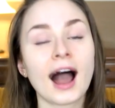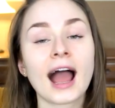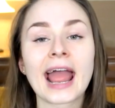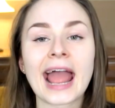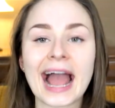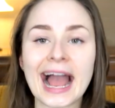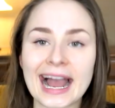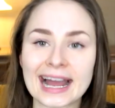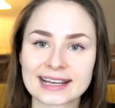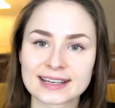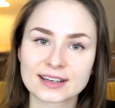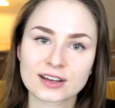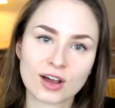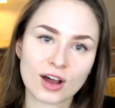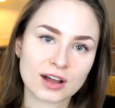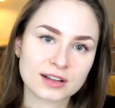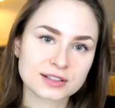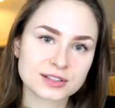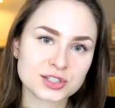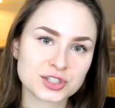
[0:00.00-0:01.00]
I hadn't
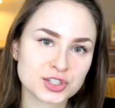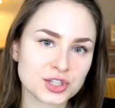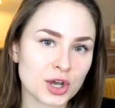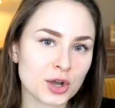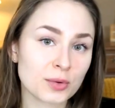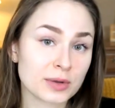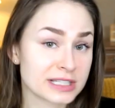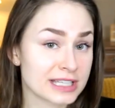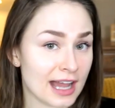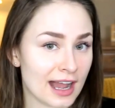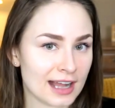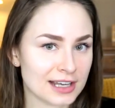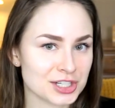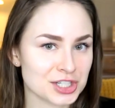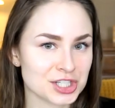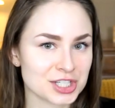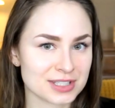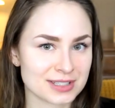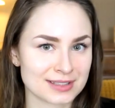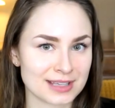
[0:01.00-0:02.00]
gotten so
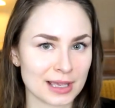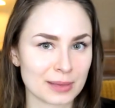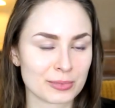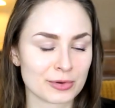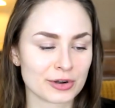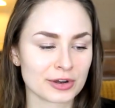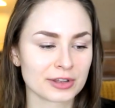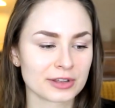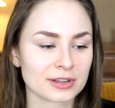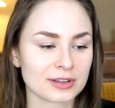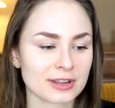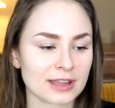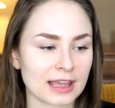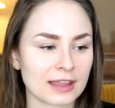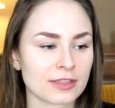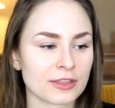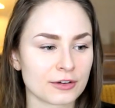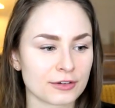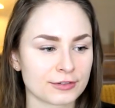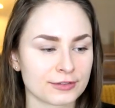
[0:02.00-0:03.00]
attached to Sabriel
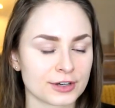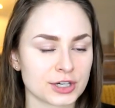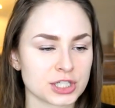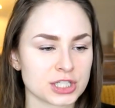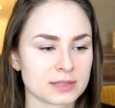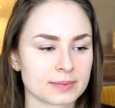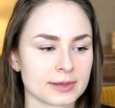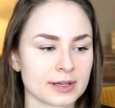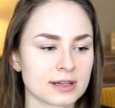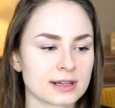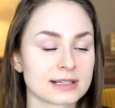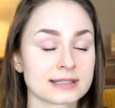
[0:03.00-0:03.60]
in the first book,